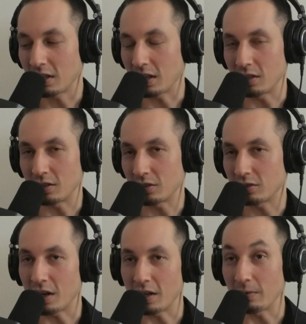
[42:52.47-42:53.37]
uh, just
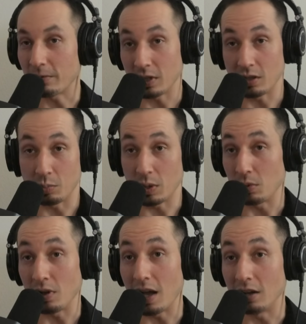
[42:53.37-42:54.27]
trying to figure
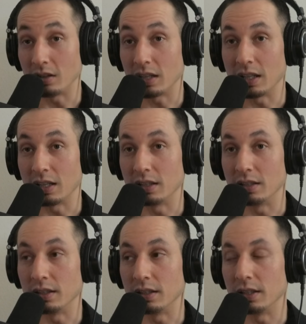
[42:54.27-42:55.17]
people out
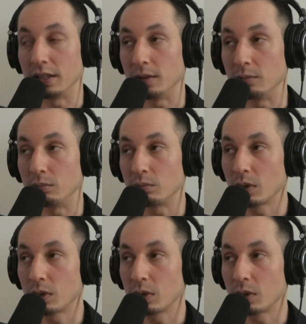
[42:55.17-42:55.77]
and um,